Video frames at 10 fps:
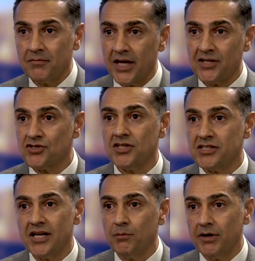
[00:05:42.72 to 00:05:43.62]
It's
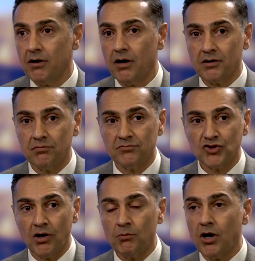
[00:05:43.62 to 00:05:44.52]
a little bit like
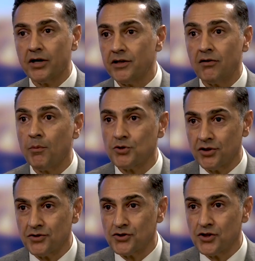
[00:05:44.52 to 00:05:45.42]
stock market and
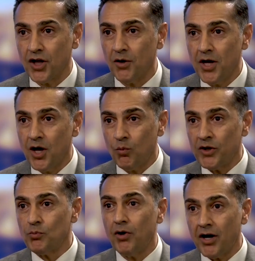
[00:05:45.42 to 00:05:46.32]
options. You know,
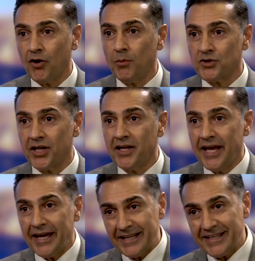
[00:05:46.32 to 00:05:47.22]
when you buy an option,
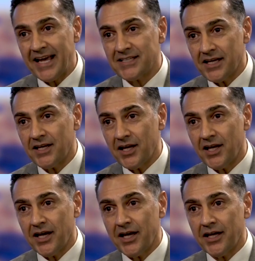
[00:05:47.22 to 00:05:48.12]
it has a
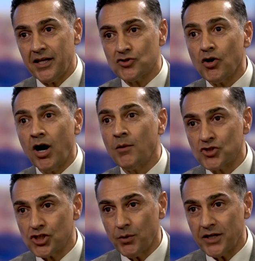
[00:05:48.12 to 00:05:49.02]
time
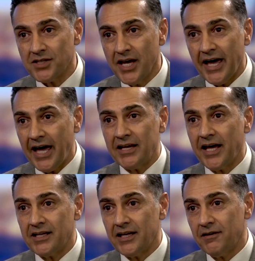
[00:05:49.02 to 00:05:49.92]
to it,
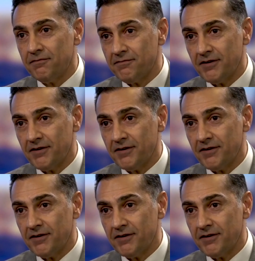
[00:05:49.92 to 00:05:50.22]
and if